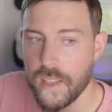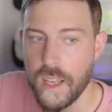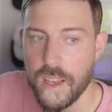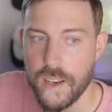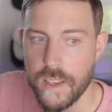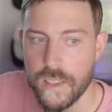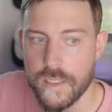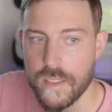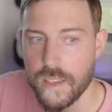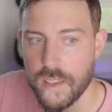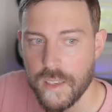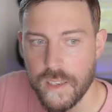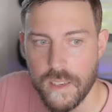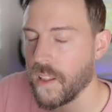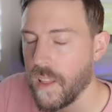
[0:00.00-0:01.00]
That is
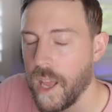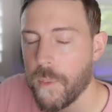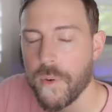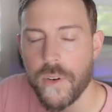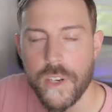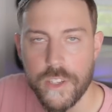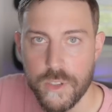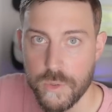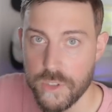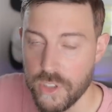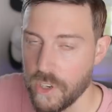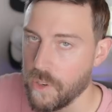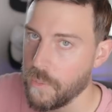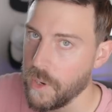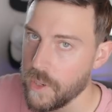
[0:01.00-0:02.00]
a collaboration with
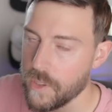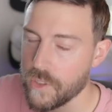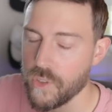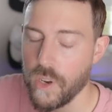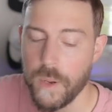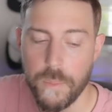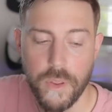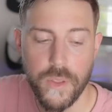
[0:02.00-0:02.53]
General Motors, right?